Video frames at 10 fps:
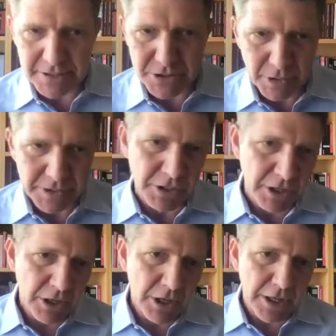And so as
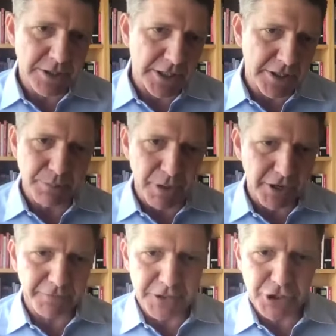a state's
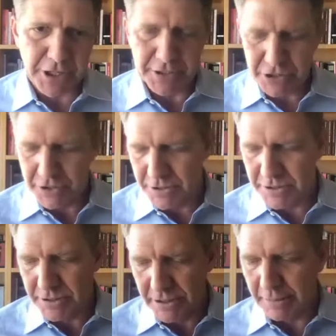demography
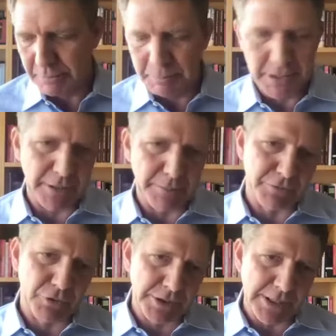changes um, and becomes,
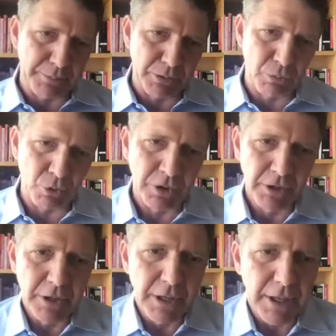for example, more
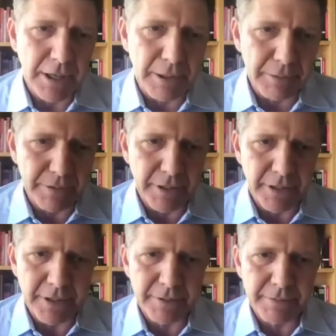uh,
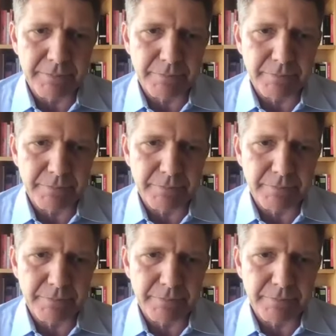uh,